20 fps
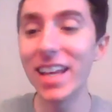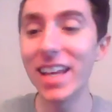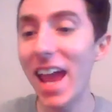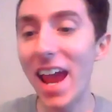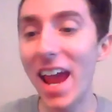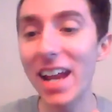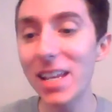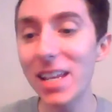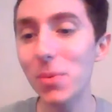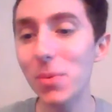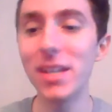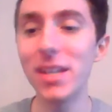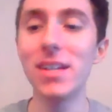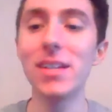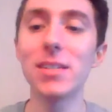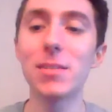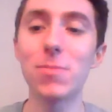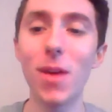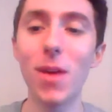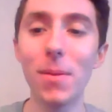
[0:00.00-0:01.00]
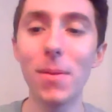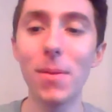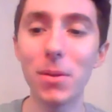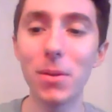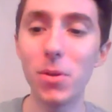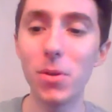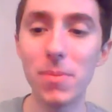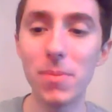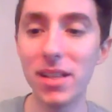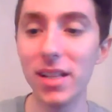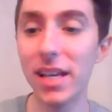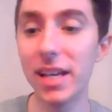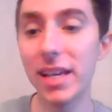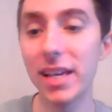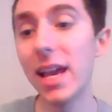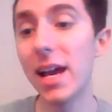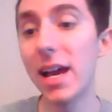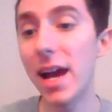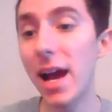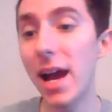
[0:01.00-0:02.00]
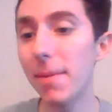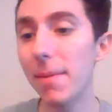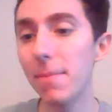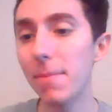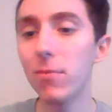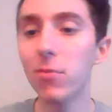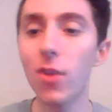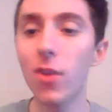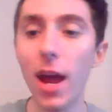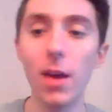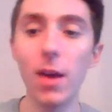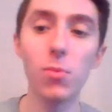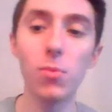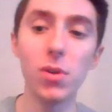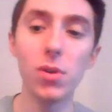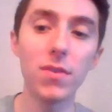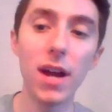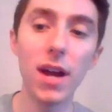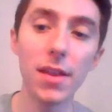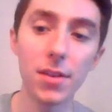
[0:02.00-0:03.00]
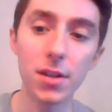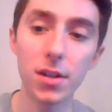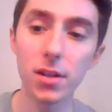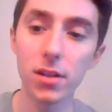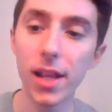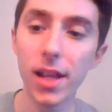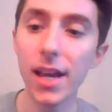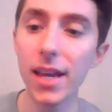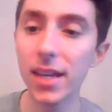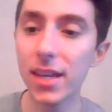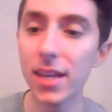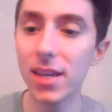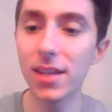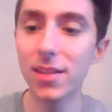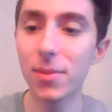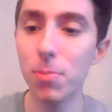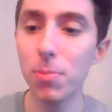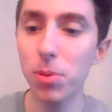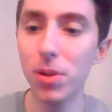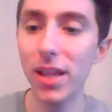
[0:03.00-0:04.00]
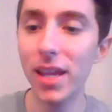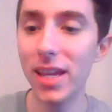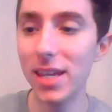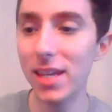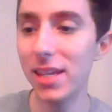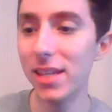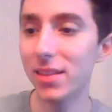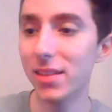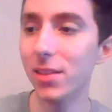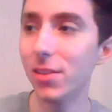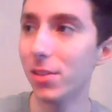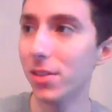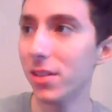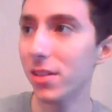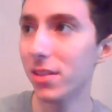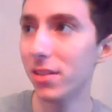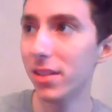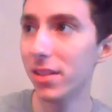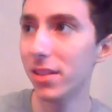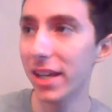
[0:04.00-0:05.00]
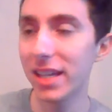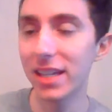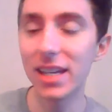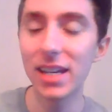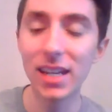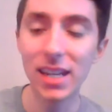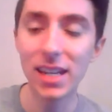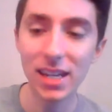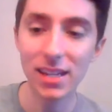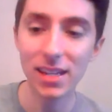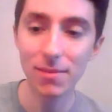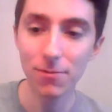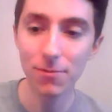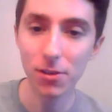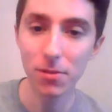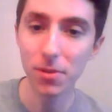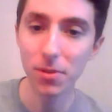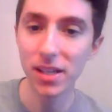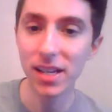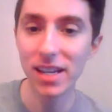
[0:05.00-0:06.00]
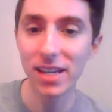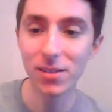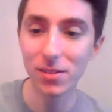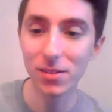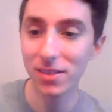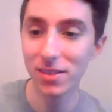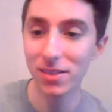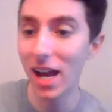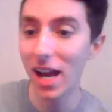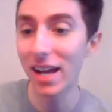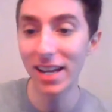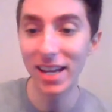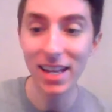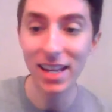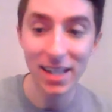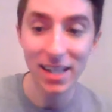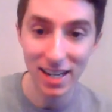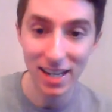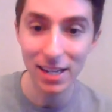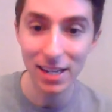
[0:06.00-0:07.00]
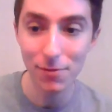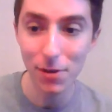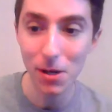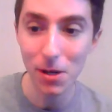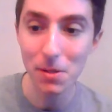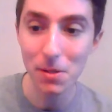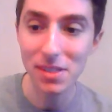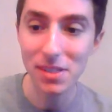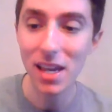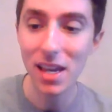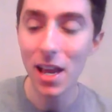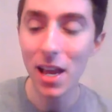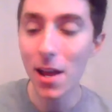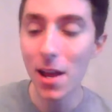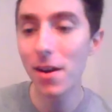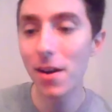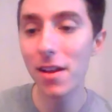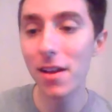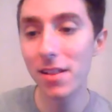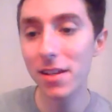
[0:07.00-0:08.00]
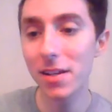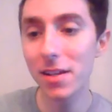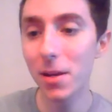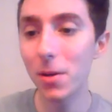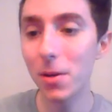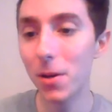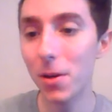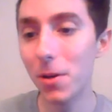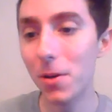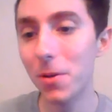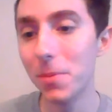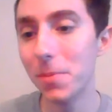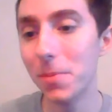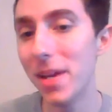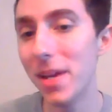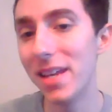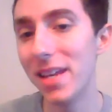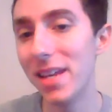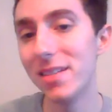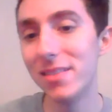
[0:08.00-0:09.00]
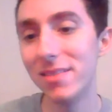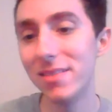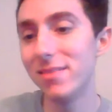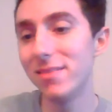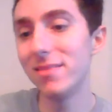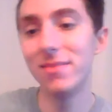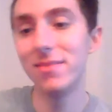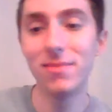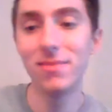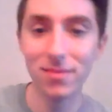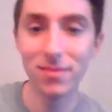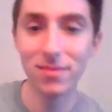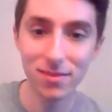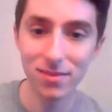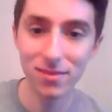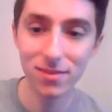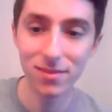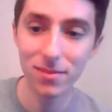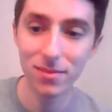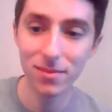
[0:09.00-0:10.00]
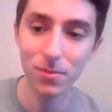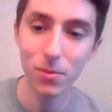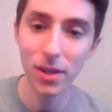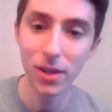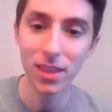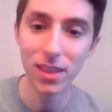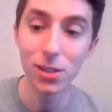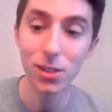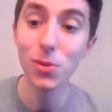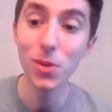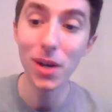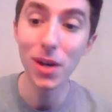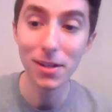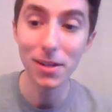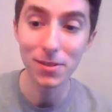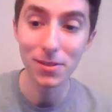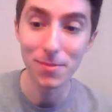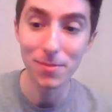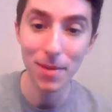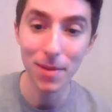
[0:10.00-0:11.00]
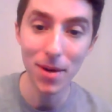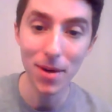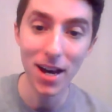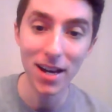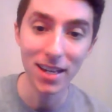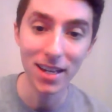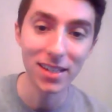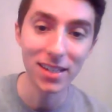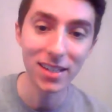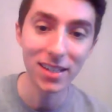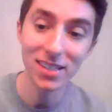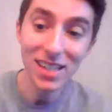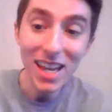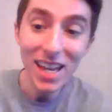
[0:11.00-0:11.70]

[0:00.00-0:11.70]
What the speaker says: anyone else probably would have been like, yeah, I would rather like play it and look like an idiot for playing it on not getting any votes rather than go home and with 2 idols in my pocket because he